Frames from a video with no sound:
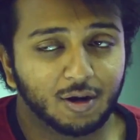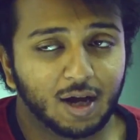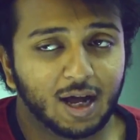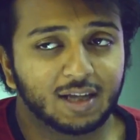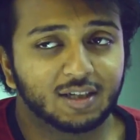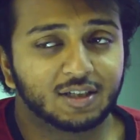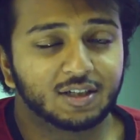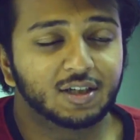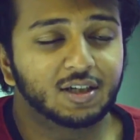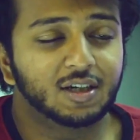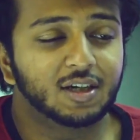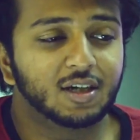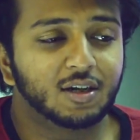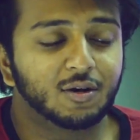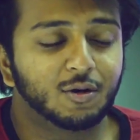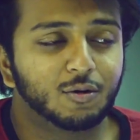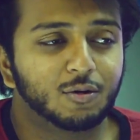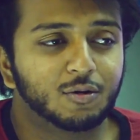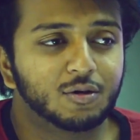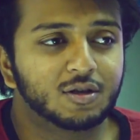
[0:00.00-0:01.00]
As she
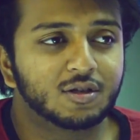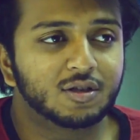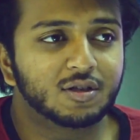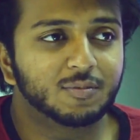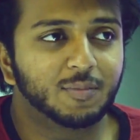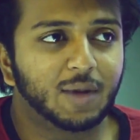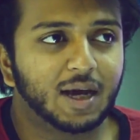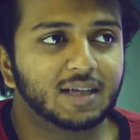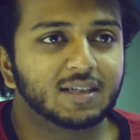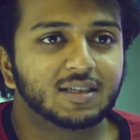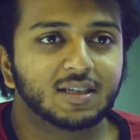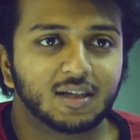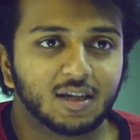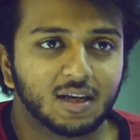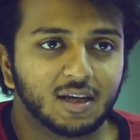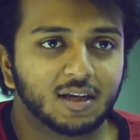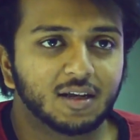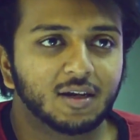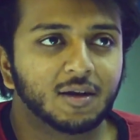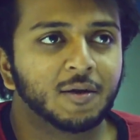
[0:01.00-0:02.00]
holds
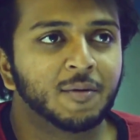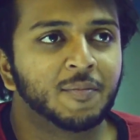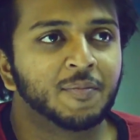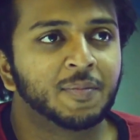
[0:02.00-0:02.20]
bicycling